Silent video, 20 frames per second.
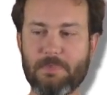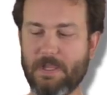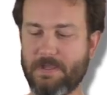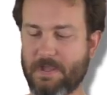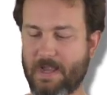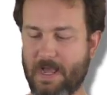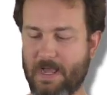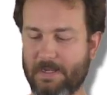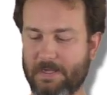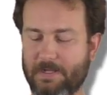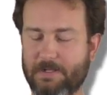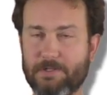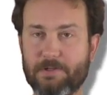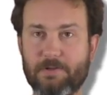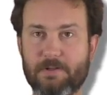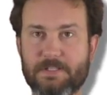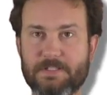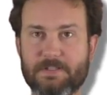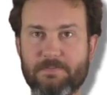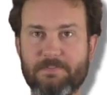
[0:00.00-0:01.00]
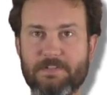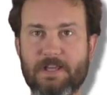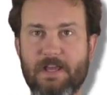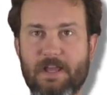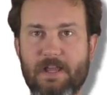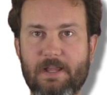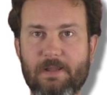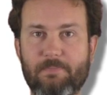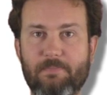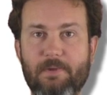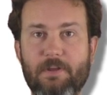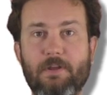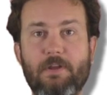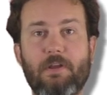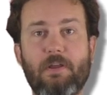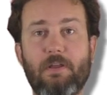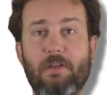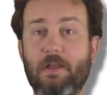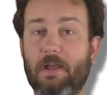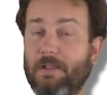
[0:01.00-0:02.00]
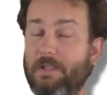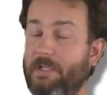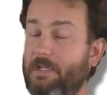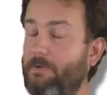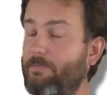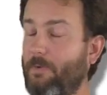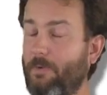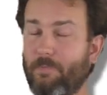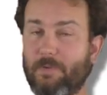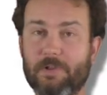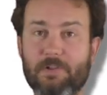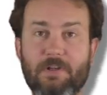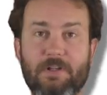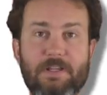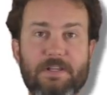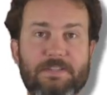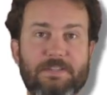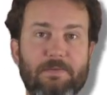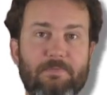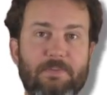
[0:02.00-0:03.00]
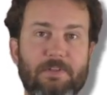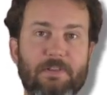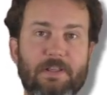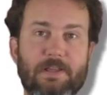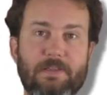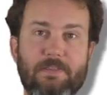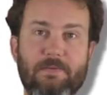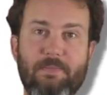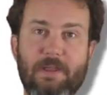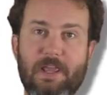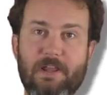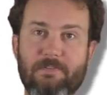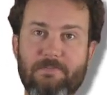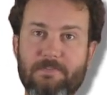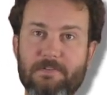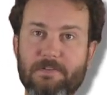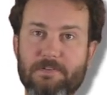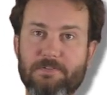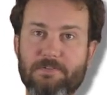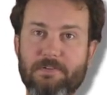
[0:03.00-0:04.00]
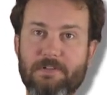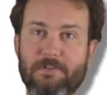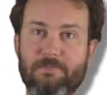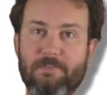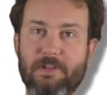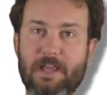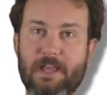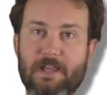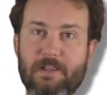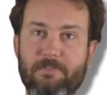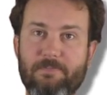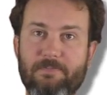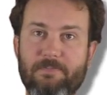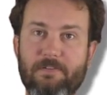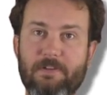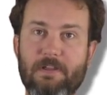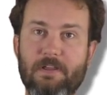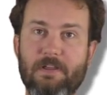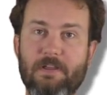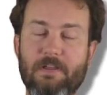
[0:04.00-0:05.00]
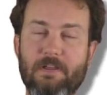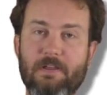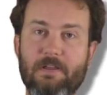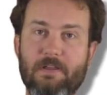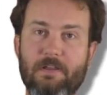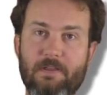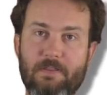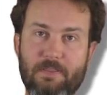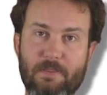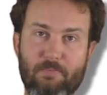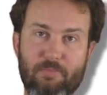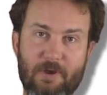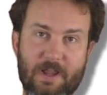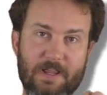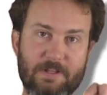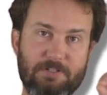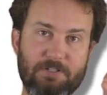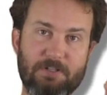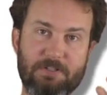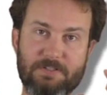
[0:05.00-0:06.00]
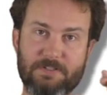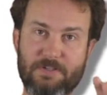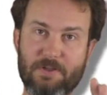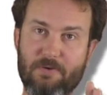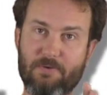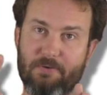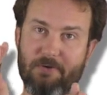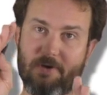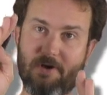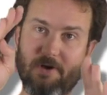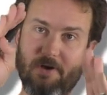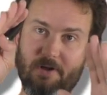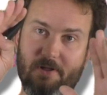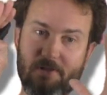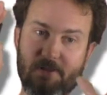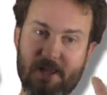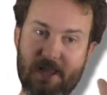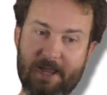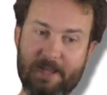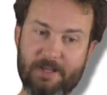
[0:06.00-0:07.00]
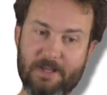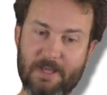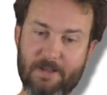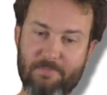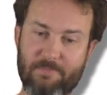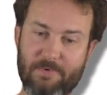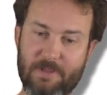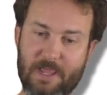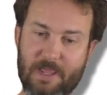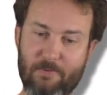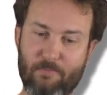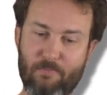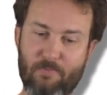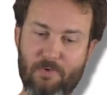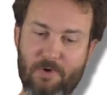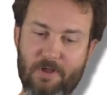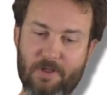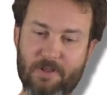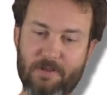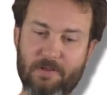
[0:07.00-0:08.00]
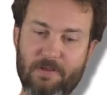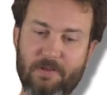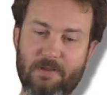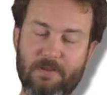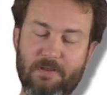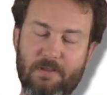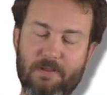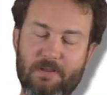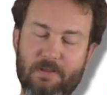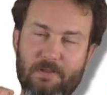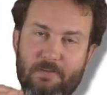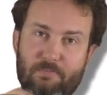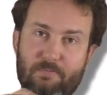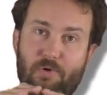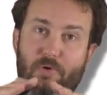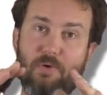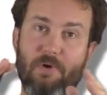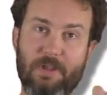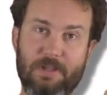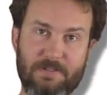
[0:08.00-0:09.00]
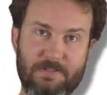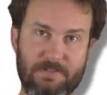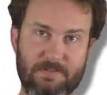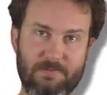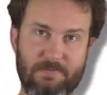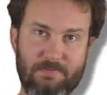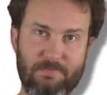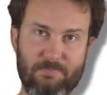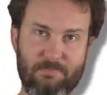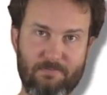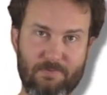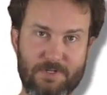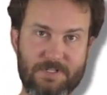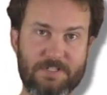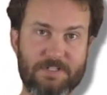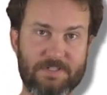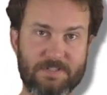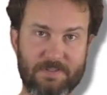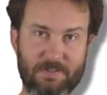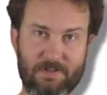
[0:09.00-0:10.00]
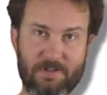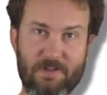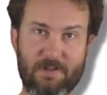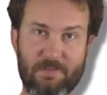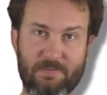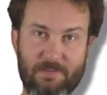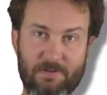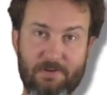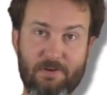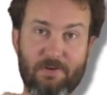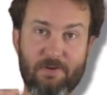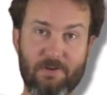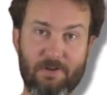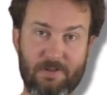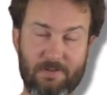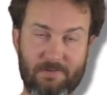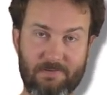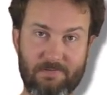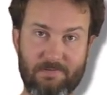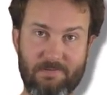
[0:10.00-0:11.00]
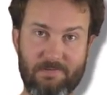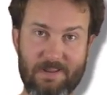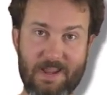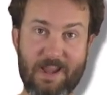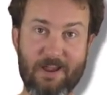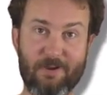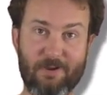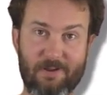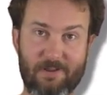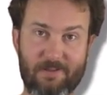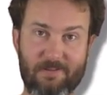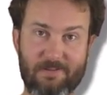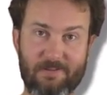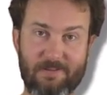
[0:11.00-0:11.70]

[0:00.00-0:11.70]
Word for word: not in units of time. Again, when we look at something like the Banfield Tree of Life, the branches don't all line up at one point, which is the, the current era.